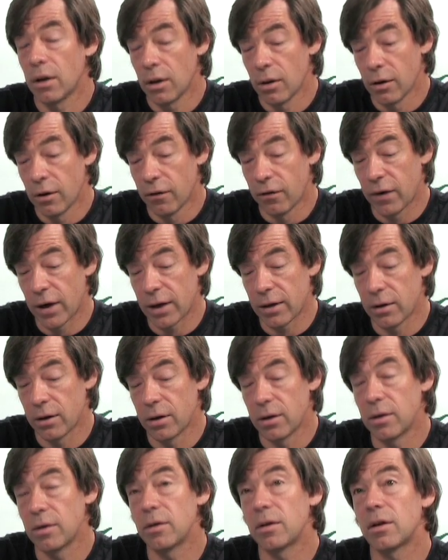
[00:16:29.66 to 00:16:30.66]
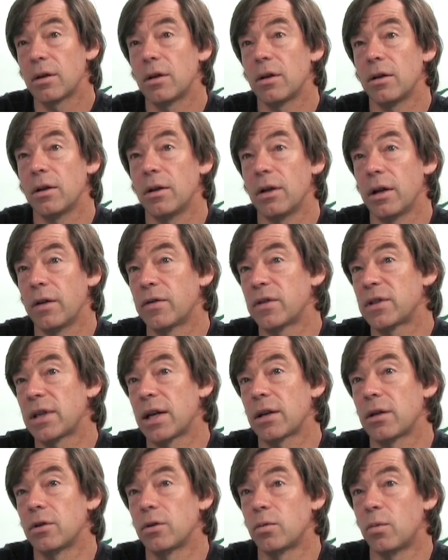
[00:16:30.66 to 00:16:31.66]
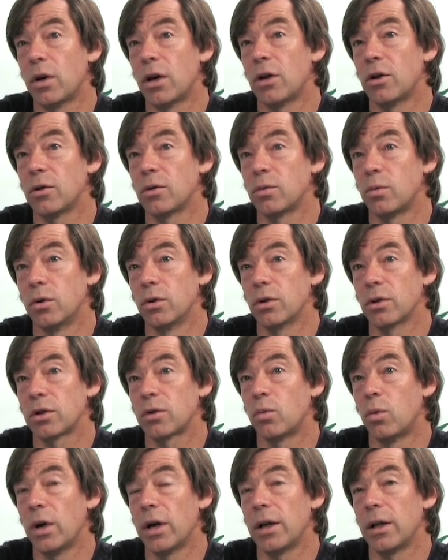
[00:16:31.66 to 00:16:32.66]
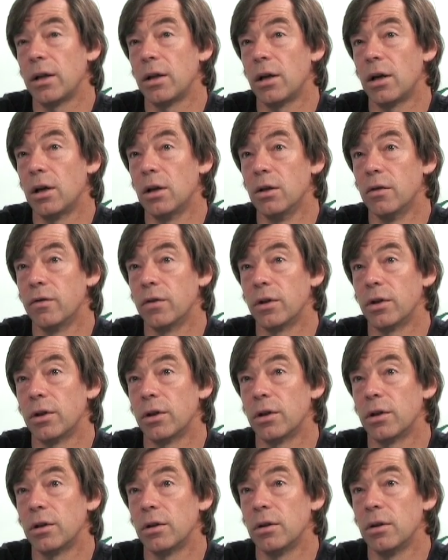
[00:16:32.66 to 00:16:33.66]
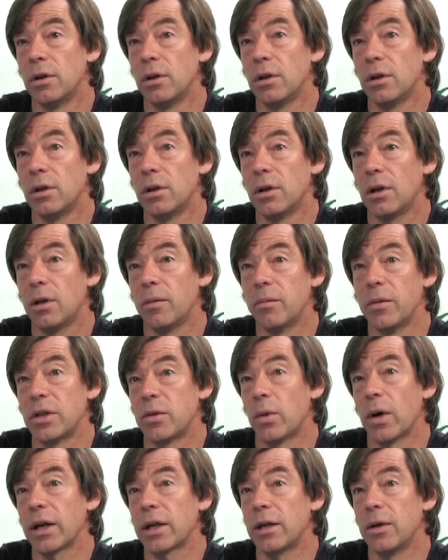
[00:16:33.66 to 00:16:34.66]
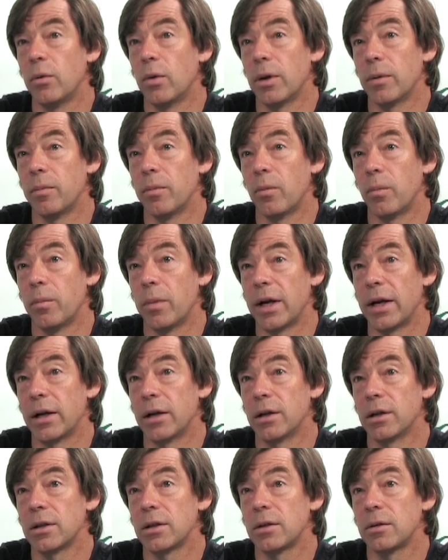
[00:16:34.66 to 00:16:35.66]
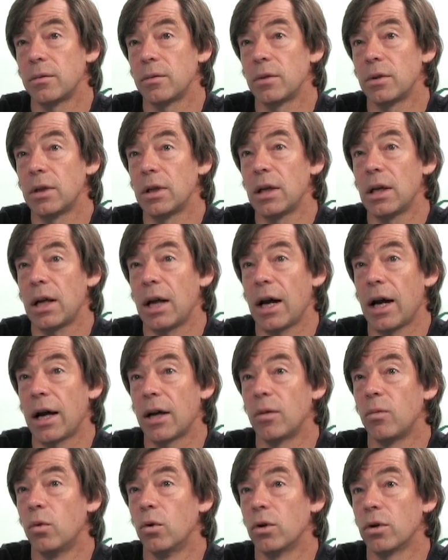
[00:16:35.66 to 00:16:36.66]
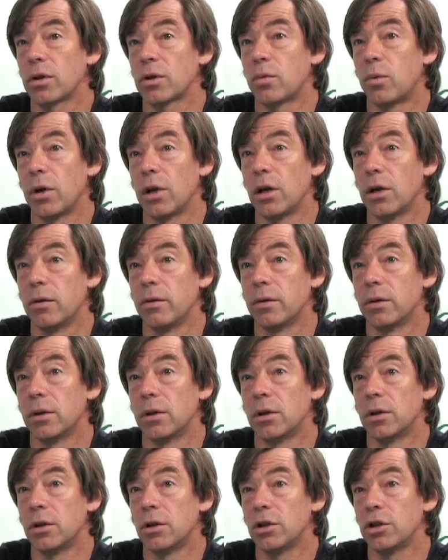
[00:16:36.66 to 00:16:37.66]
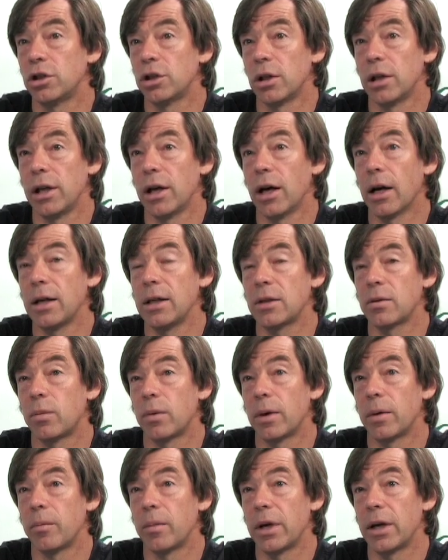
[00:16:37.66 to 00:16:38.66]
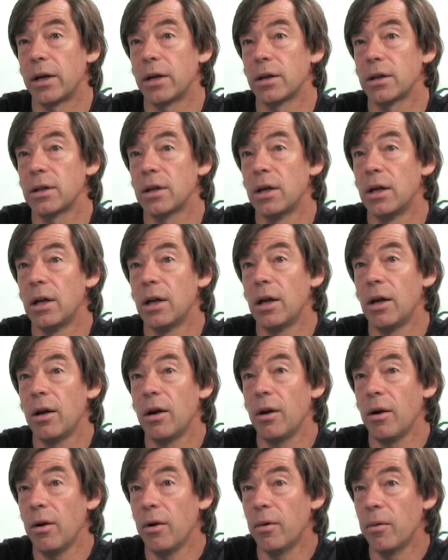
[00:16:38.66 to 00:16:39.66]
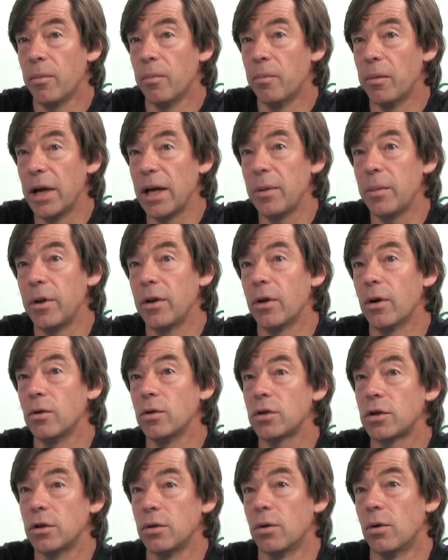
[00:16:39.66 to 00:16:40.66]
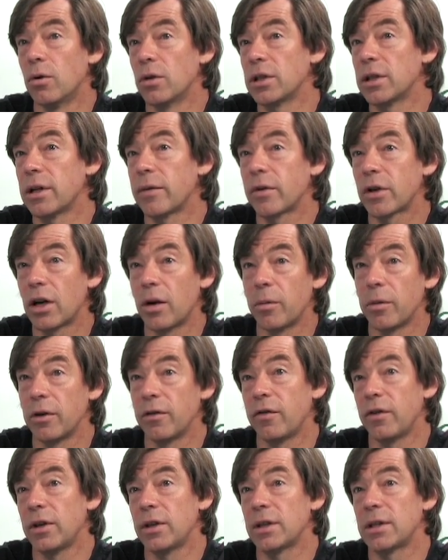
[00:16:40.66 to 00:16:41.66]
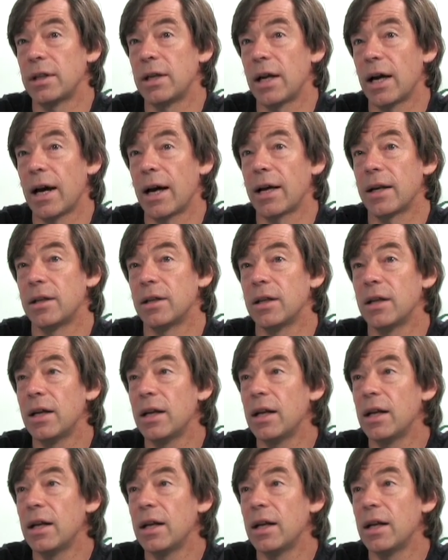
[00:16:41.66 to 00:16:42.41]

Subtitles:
fact that if Sadler's Wells works well over Mizwaki mares and works well over Shirley Heights mares, maybe those two horses have a common affinity. And